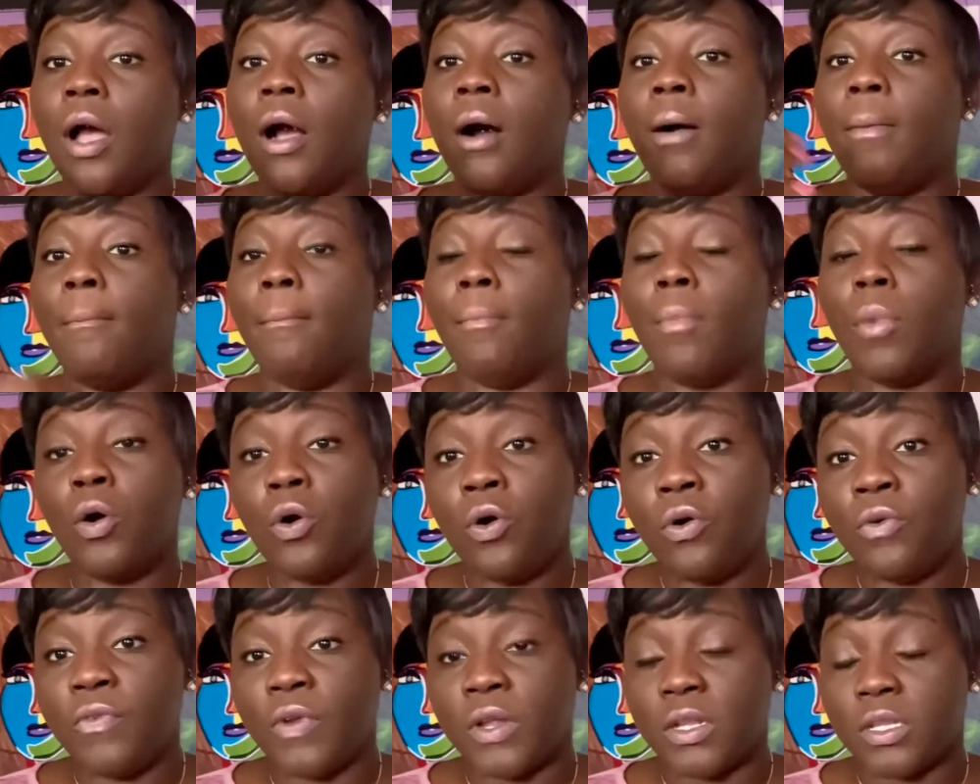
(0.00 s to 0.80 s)

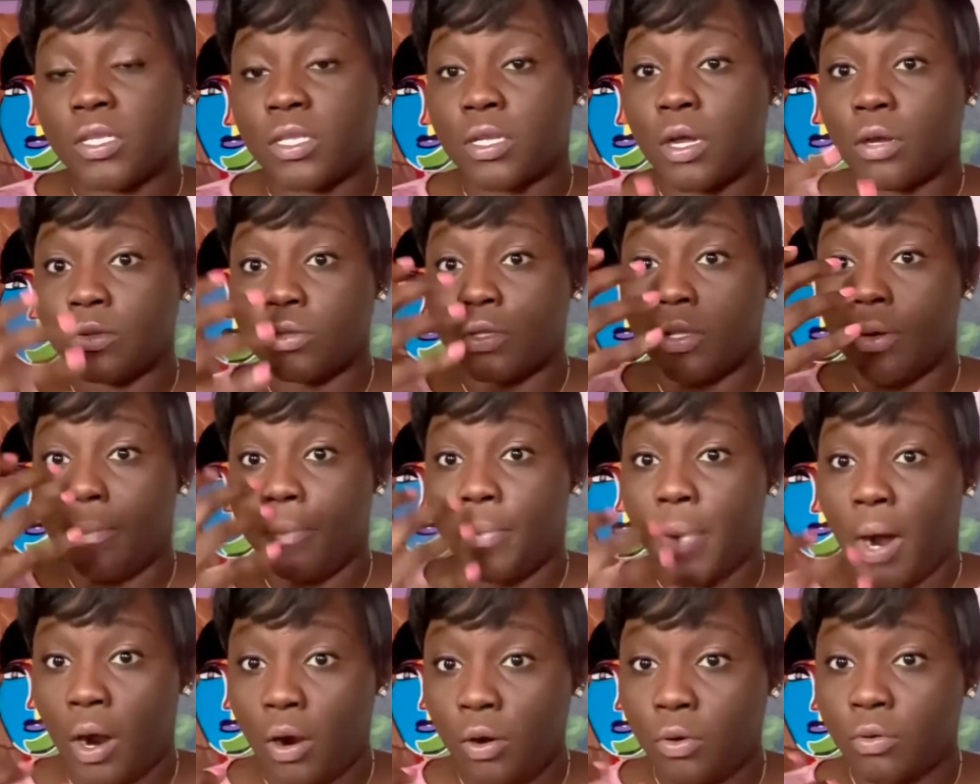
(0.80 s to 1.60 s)
moving, so the
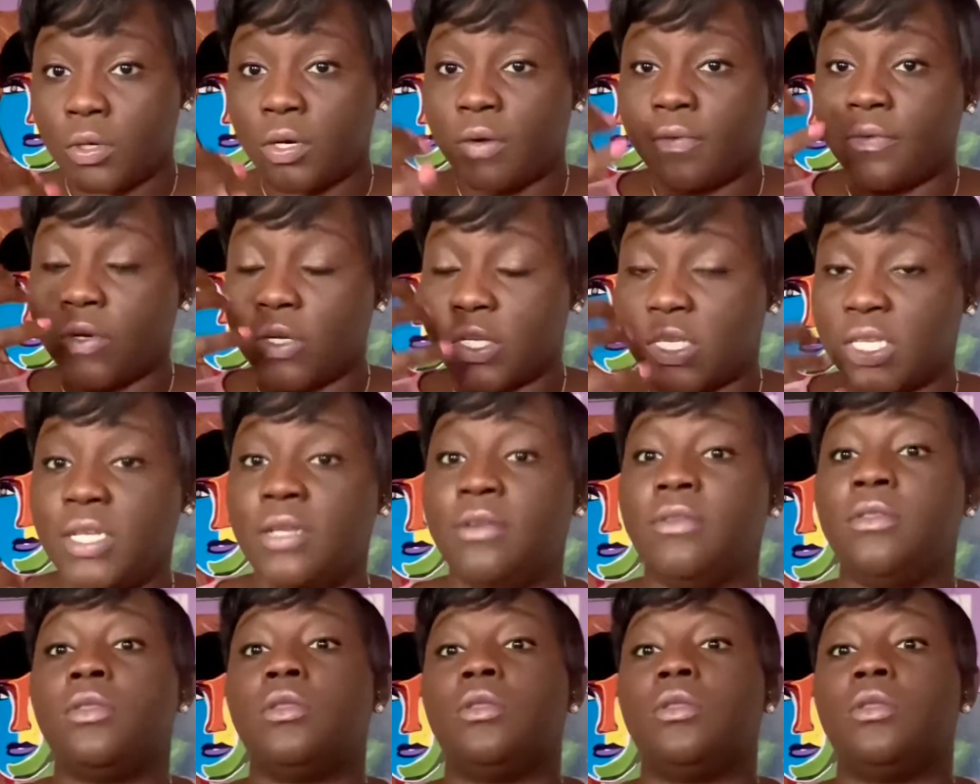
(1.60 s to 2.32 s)
bone of your teeth